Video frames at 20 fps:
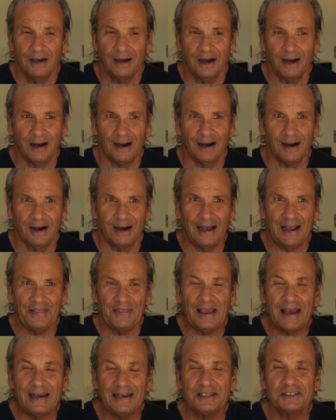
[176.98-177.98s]
And
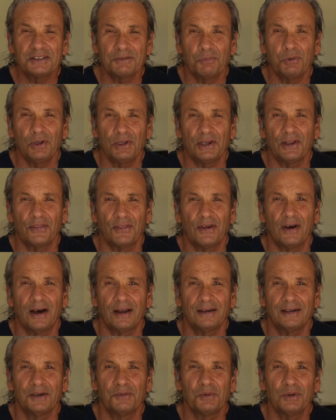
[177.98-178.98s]
that is a brilliant
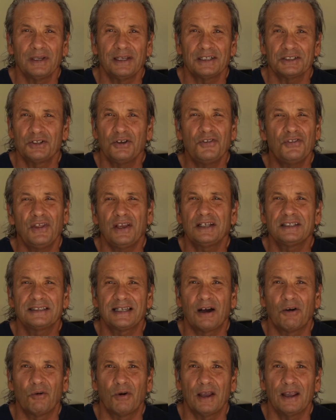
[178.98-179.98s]
thought. It really is. Who thinks
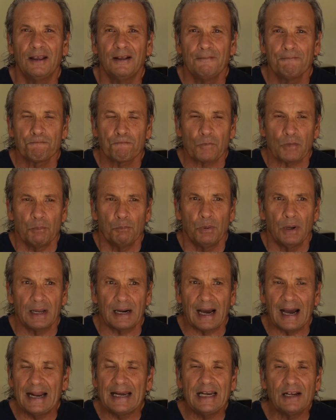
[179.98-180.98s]
that way? But
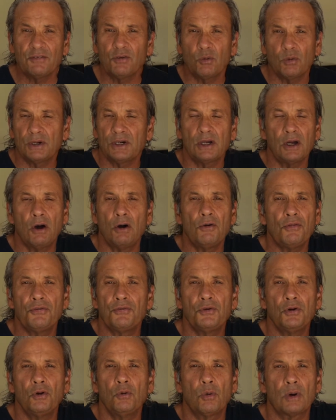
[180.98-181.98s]
I never want to go
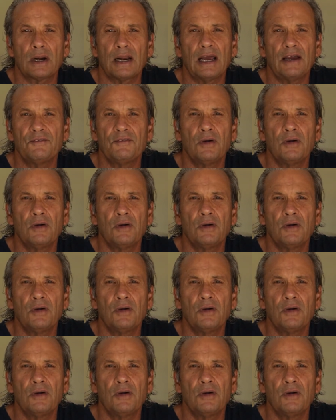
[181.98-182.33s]
through what I've